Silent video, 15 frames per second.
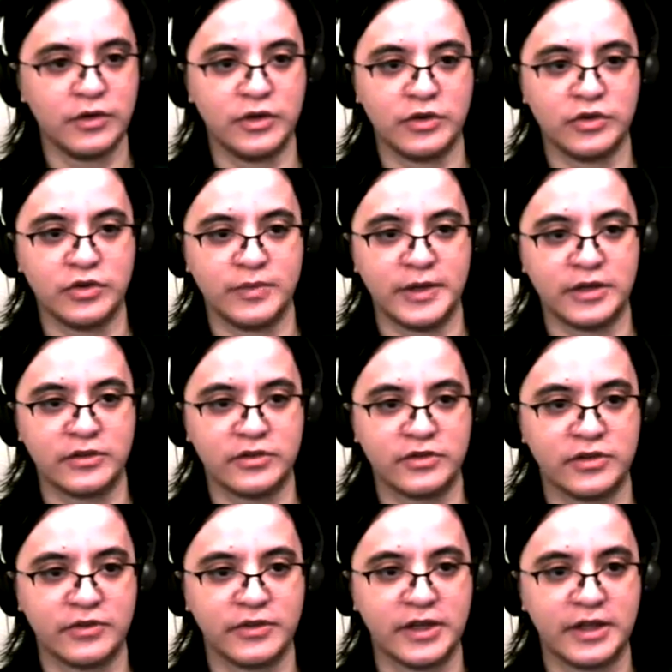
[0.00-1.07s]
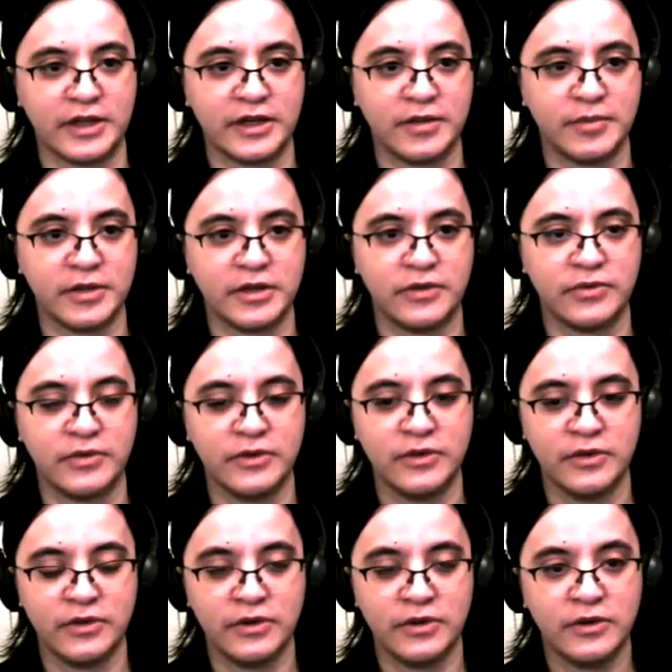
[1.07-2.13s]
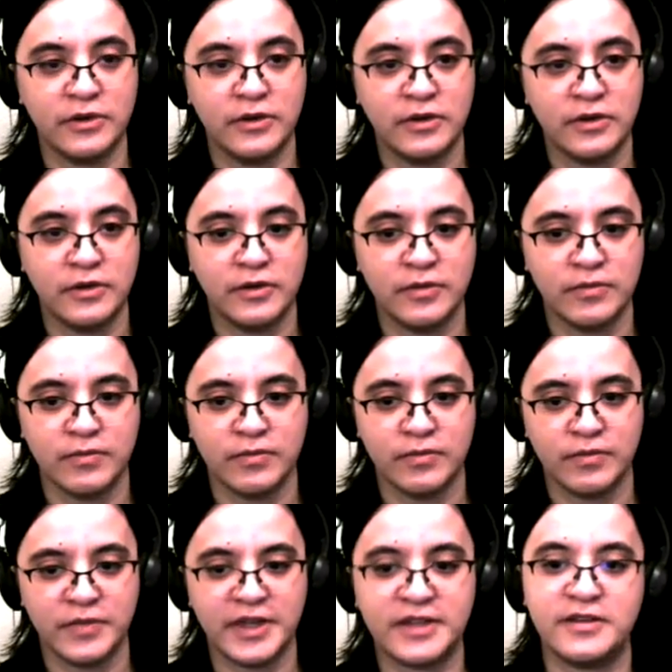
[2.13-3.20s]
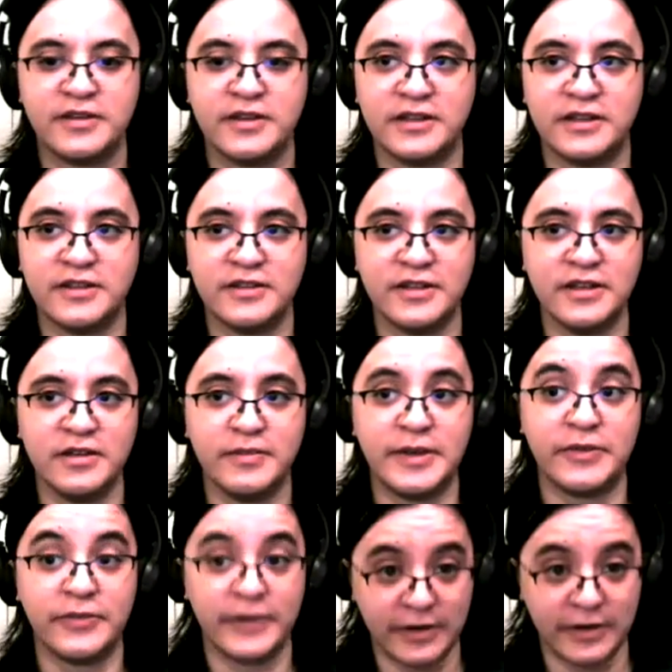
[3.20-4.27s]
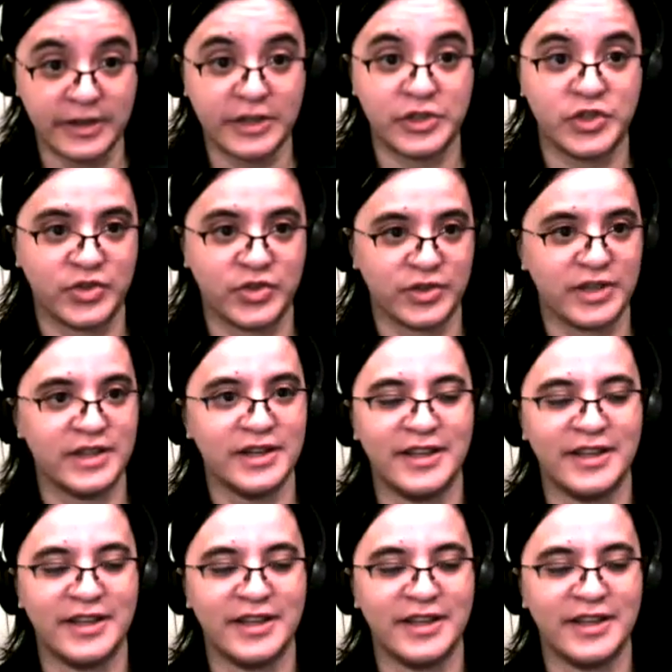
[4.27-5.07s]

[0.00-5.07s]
new contributors or stuff like that, I believe. Okay, it's intended to be very short.